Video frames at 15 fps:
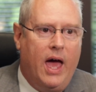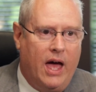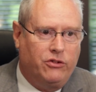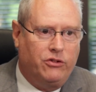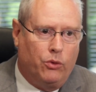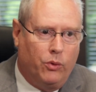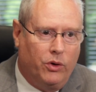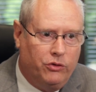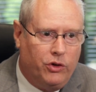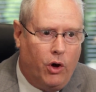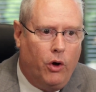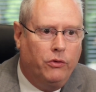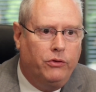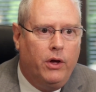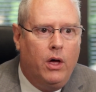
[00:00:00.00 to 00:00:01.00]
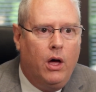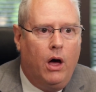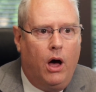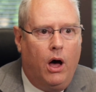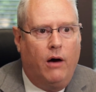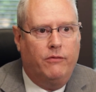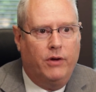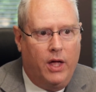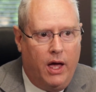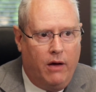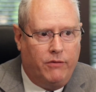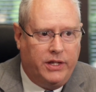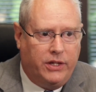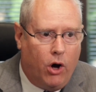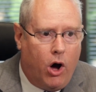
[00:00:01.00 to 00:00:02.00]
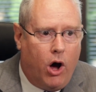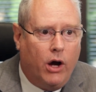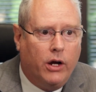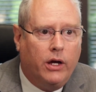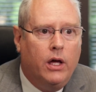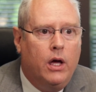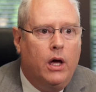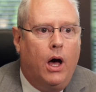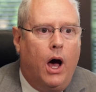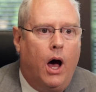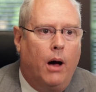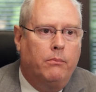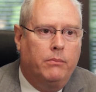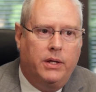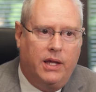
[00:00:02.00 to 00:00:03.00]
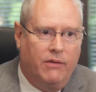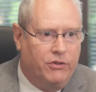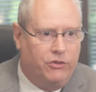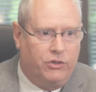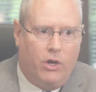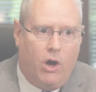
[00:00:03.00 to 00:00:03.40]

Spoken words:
as a result of a dog, give us a